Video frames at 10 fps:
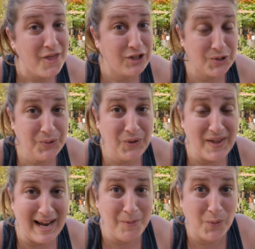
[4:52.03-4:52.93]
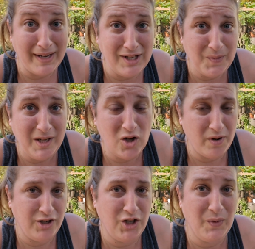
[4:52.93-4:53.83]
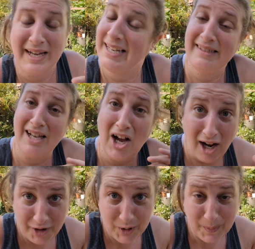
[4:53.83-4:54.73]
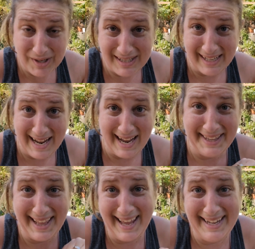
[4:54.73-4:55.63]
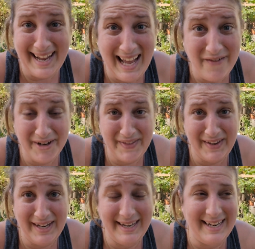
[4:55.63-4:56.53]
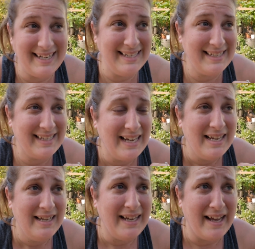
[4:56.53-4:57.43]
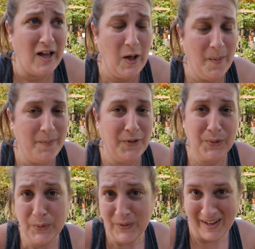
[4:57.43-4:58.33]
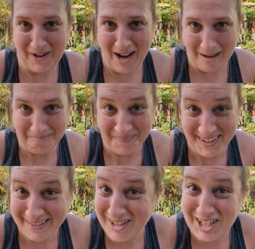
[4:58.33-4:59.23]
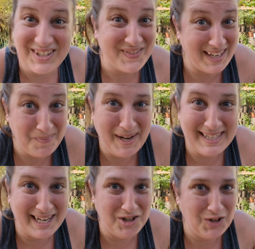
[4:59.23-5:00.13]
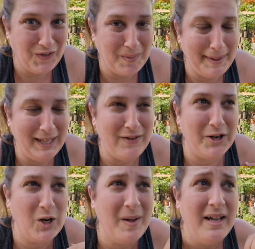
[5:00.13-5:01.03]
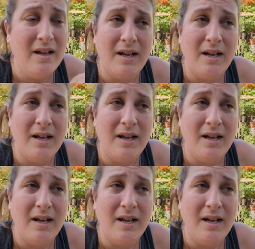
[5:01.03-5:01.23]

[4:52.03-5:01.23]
The school that I'm going to be going to is 100% online. Everything is through the internet. which is fun because I can do it from my living room.